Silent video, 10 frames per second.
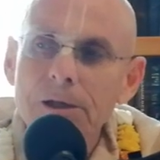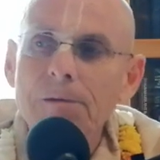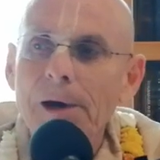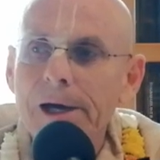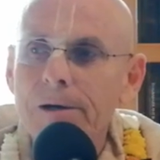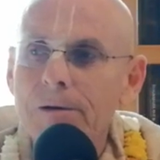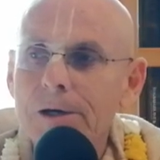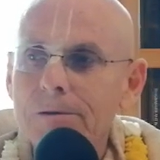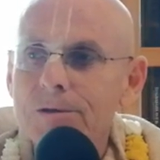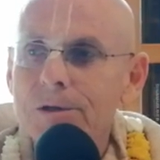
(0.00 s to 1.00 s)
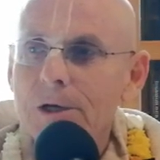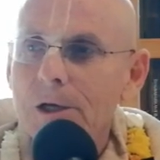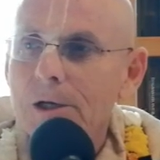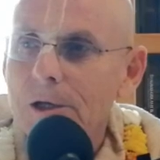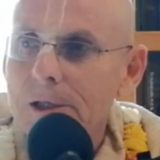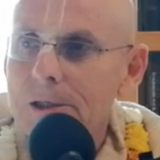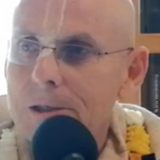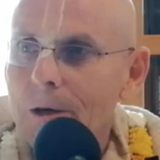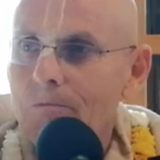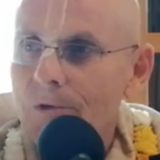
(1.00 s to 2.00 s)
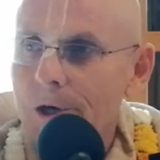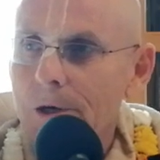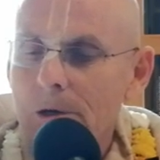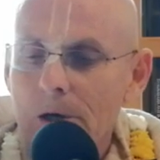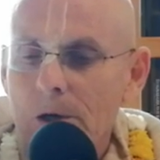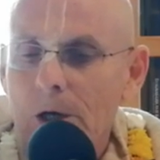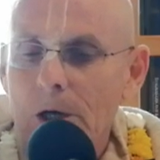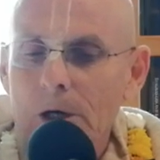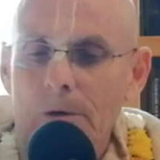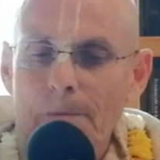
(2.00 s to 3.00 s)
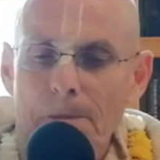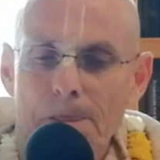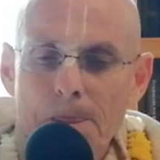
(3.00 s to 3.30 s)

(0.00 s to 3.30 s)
not in the background, not somewhere uh,